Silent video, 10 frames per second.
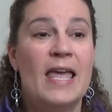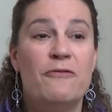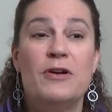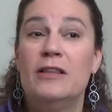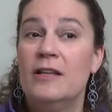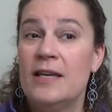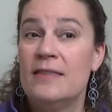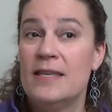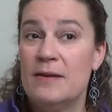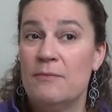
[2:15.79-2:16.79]
If we look
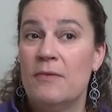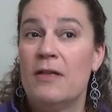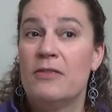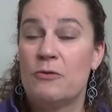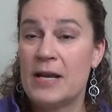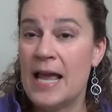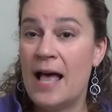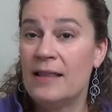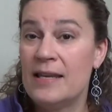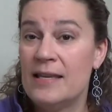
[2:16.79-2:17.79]
at them, the
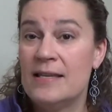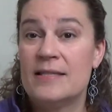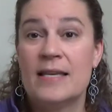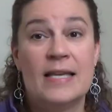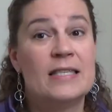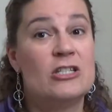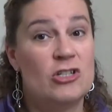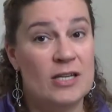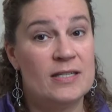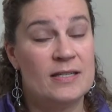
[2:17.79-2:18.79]
reality is it's
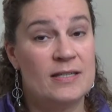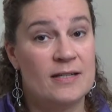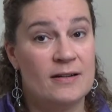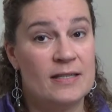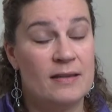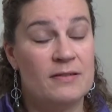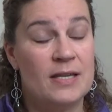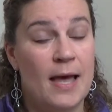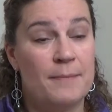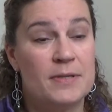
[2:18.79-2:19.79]
just a series of
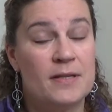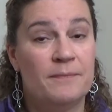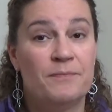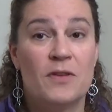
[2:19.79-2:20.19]
steps.